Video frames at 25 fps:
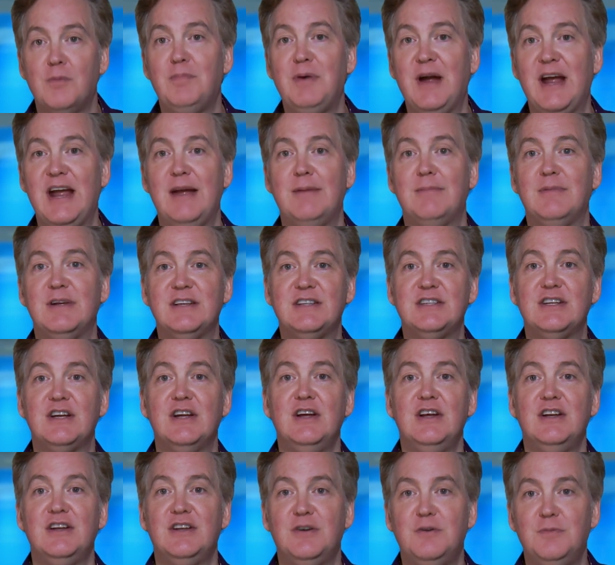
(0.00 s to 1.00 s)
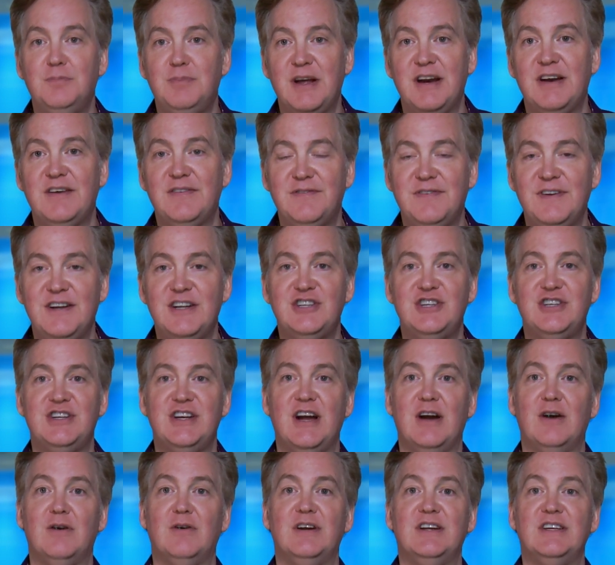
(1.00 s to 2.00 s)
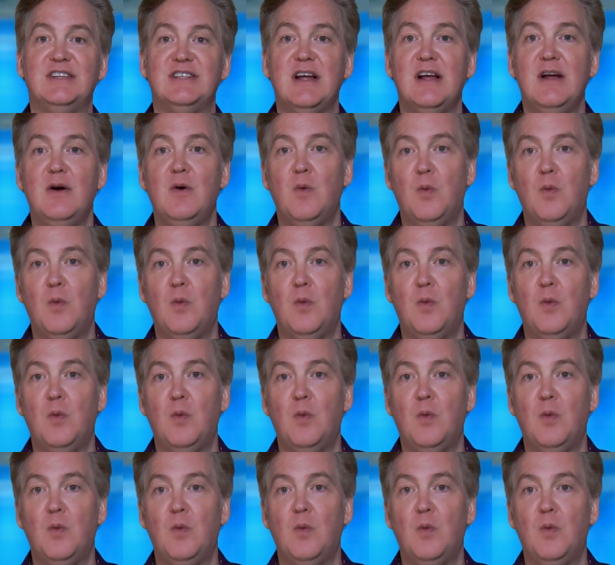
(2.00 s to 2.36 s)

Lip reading: payments to beneficiaries.